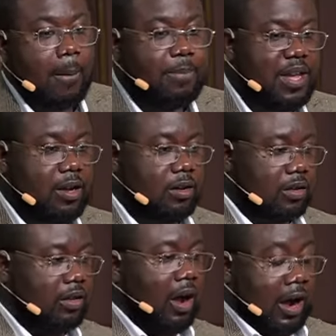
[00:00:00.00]
Peter
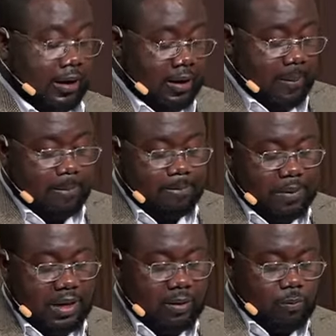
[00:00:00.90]
thought
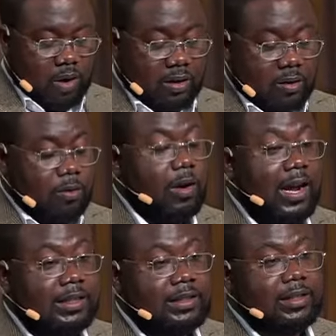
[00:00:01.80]
being with
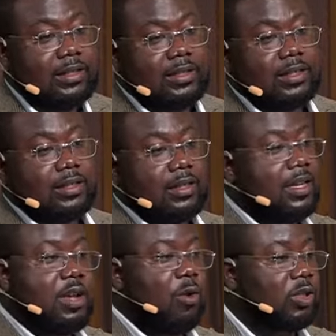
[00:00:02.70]
Christ,
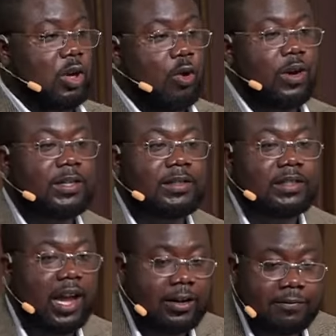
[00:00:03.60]
he was already
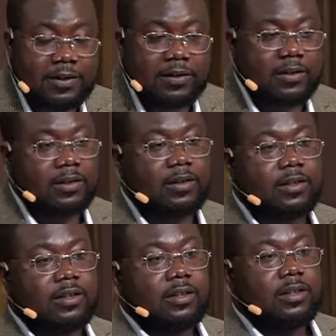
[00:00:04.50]
saved.
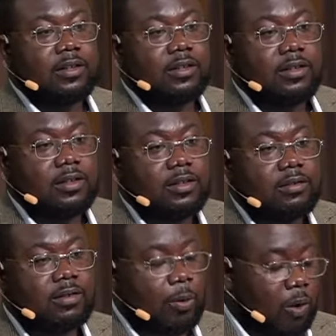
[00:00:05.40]

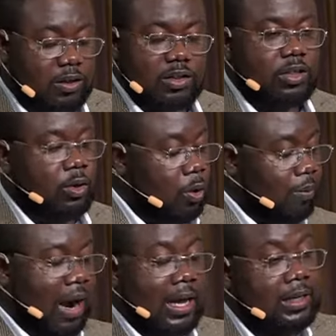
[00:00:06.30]
There was no
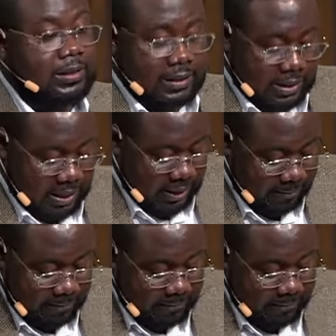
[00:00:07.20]
malice in him.